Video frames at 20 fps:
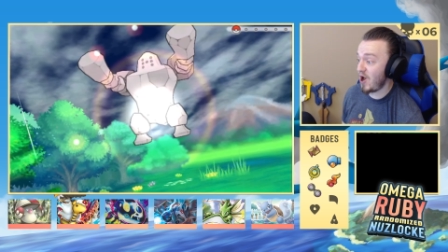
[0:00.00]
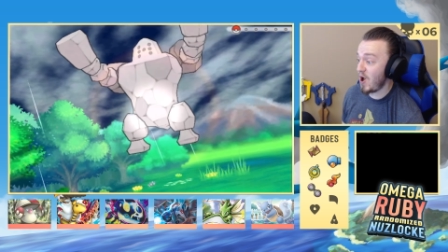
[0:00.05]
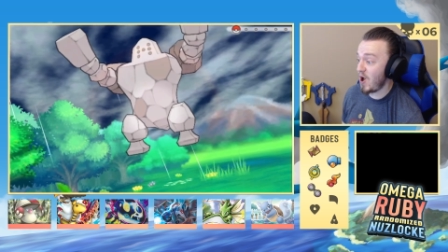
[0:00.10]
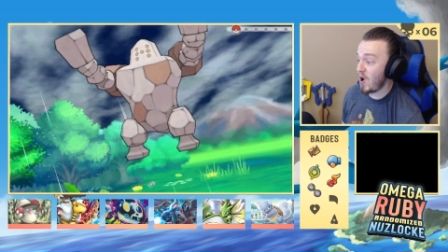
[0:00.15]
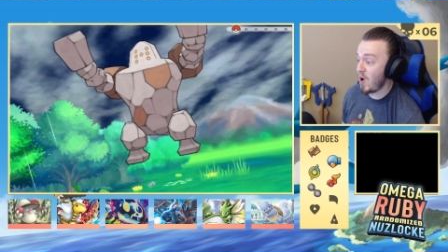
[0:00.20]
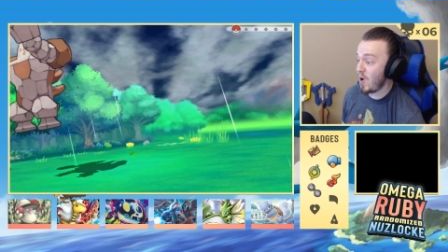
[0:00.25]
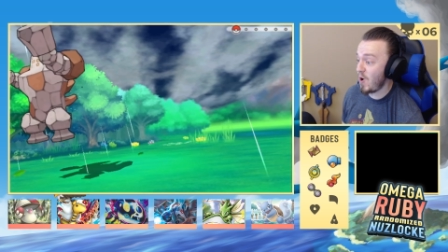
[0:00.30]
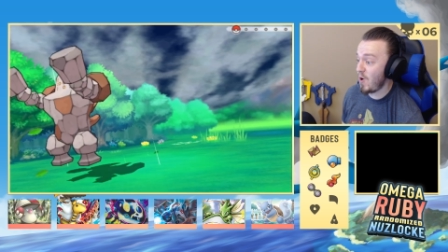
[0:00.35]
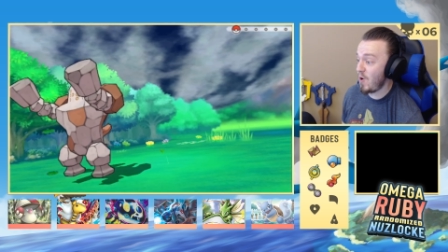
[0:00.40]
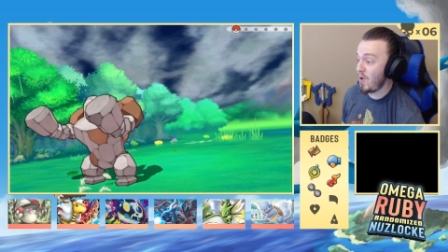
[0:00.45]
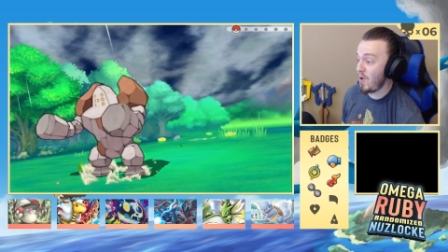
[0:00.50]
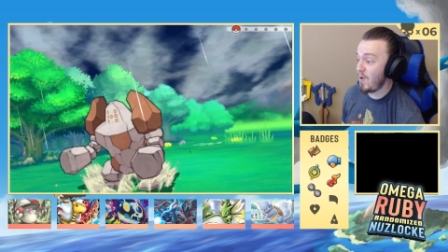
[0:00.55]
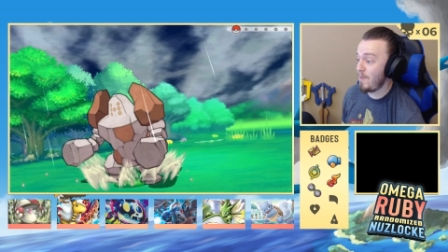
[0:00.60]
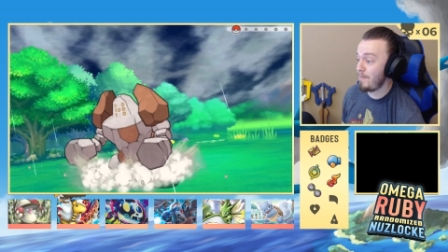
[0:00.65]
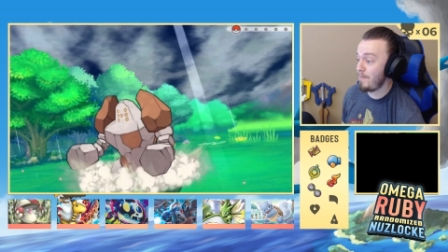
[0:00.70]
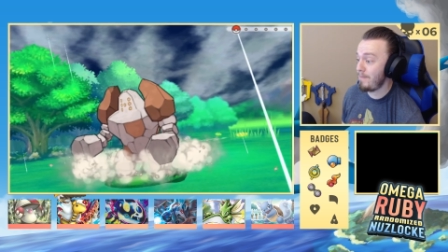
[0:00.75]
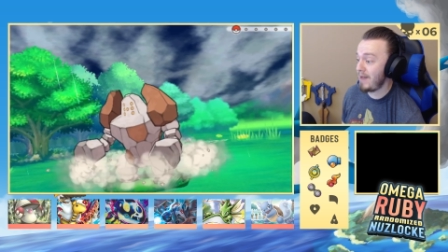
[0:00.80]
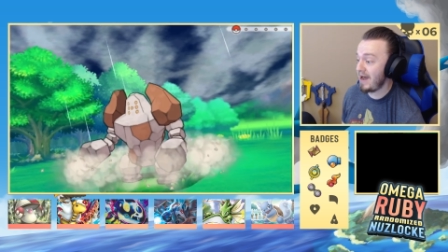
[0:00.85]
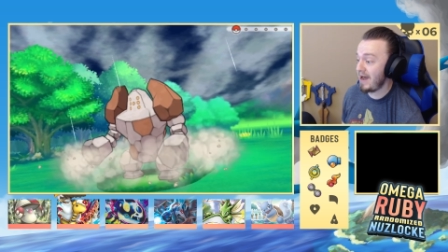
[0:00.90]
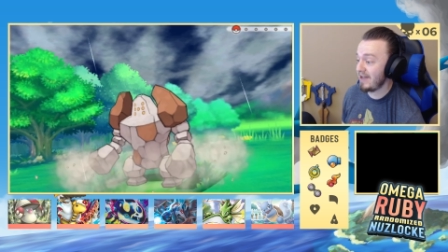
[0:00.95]
Oh
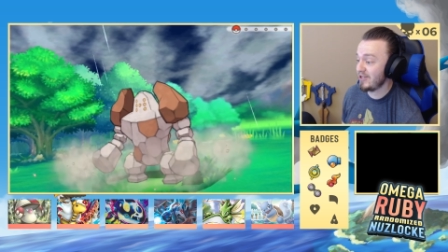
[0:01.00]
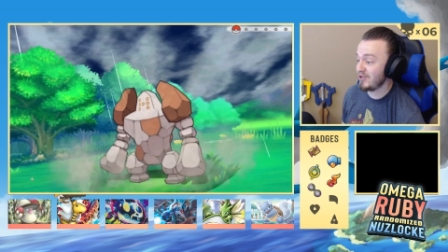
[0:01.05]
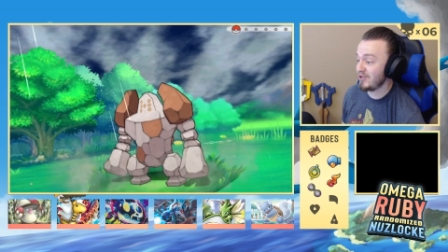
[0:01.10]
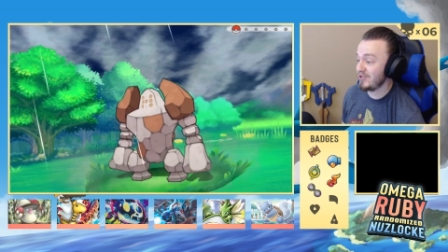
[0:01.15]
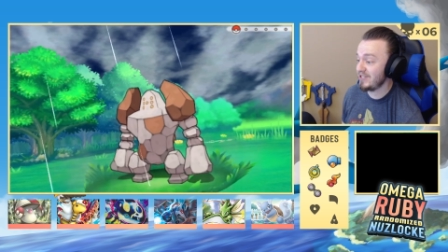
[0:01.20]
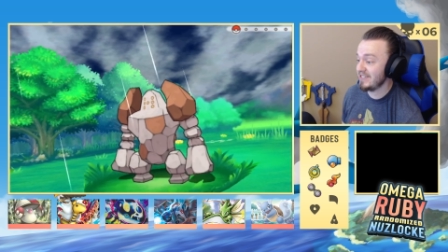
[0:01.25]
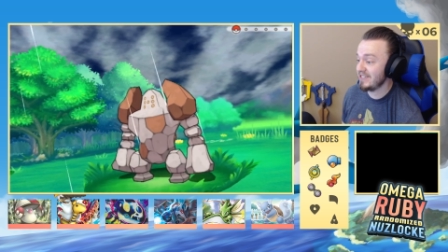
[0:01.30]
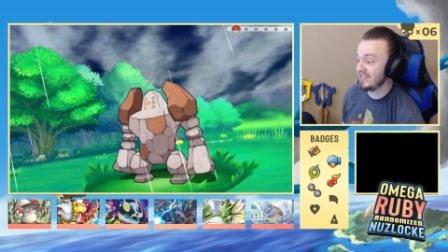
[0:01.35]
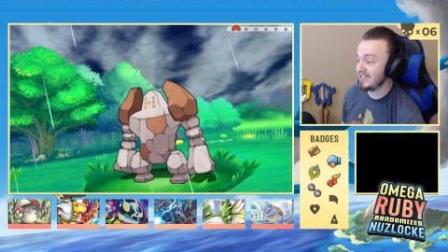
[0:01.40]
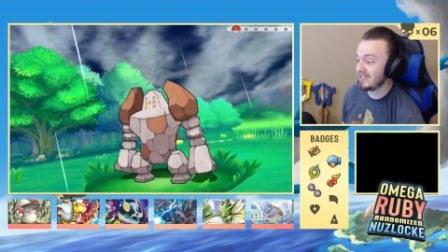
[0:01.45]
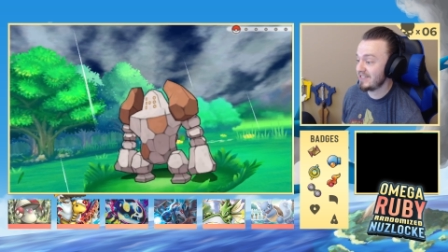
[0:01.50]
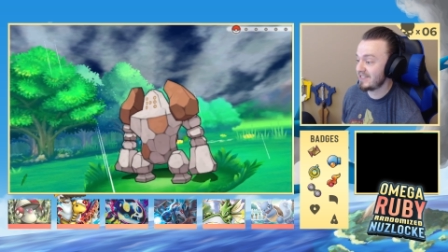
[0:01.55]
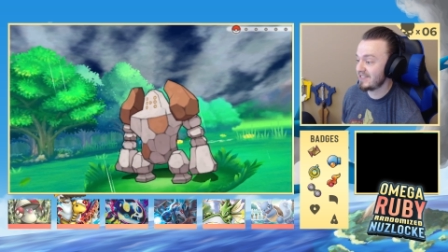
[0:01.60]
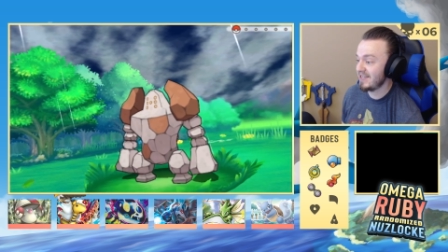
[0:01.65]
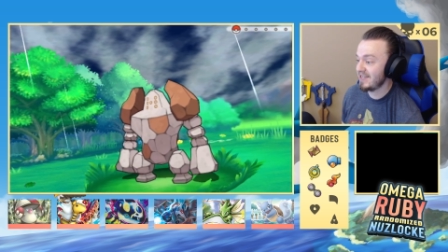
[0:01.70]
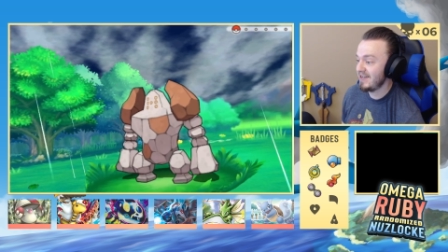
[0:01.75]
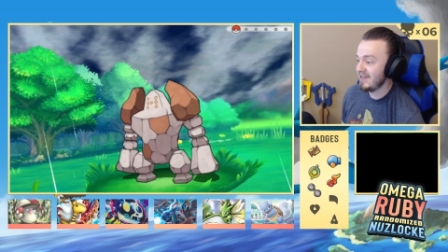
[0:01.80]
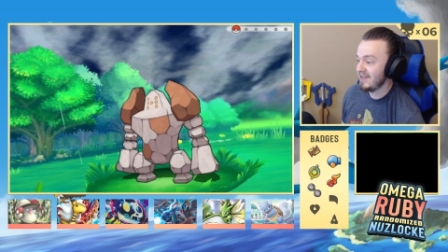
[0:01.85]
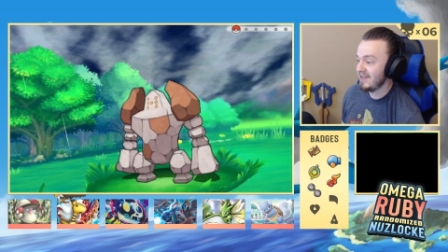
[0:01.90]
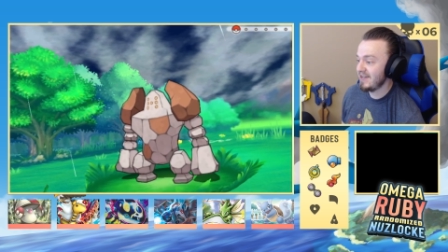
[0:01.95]
my goodness.
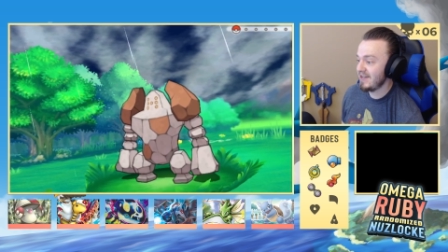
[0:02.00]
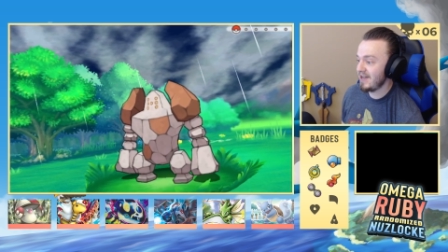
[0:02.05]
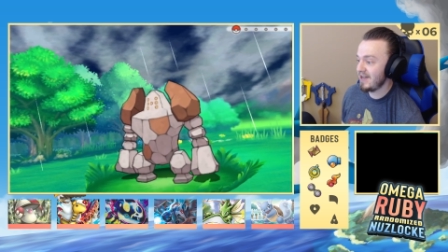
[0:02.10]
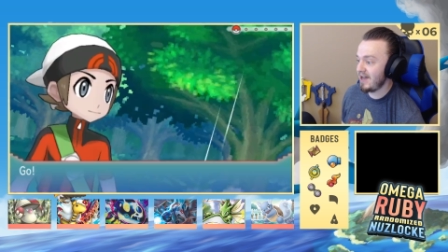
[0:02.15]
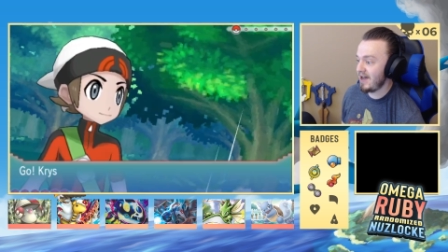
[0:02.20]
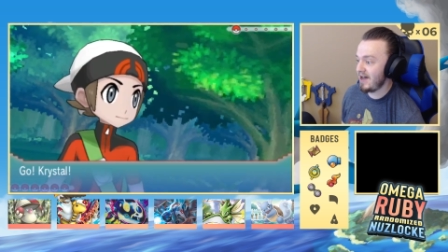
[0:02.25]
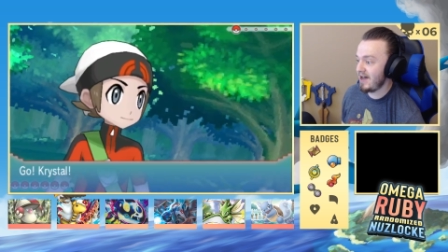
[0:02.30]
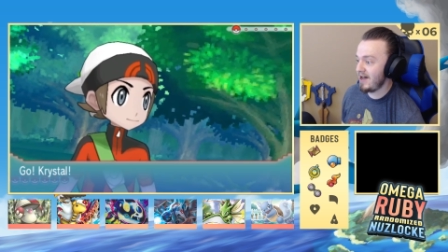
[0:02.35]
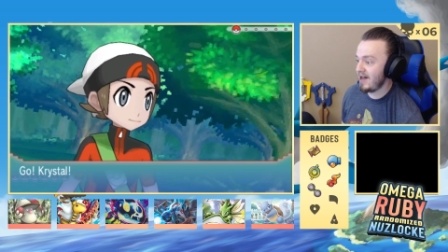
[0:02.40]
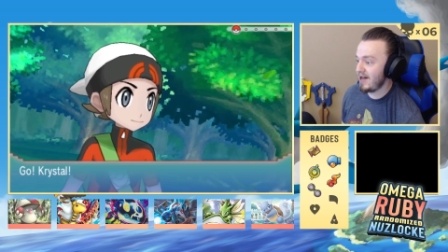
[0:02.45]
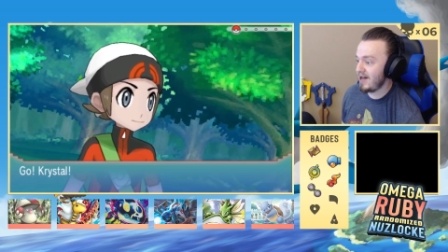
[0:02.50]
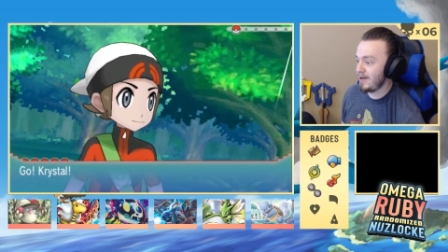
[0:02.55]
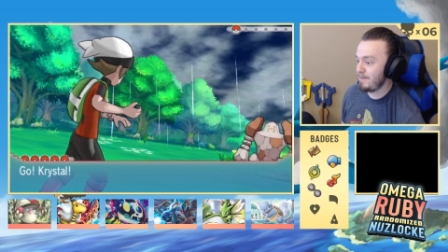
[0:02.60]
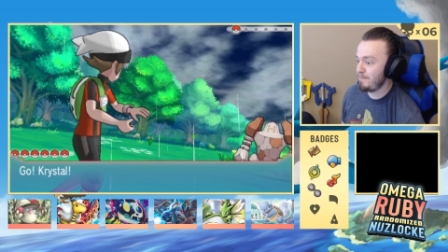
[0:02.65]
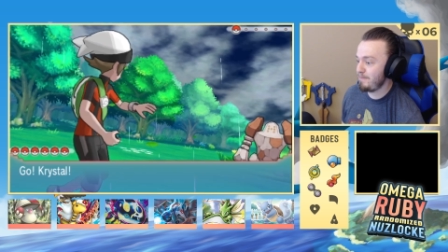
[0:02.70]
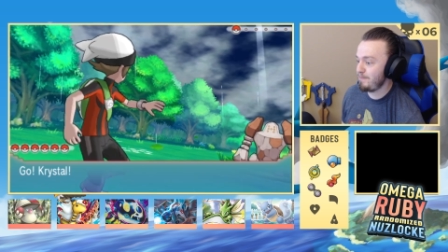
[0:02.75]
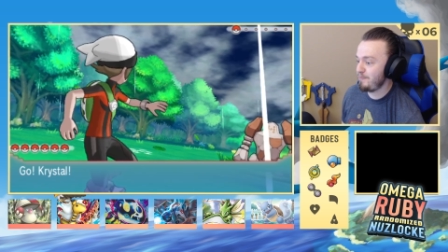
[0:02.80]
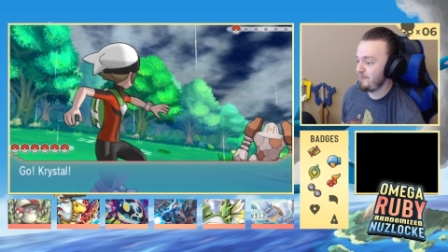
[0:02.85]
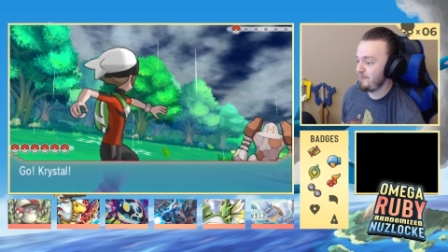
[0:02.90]
Yeah,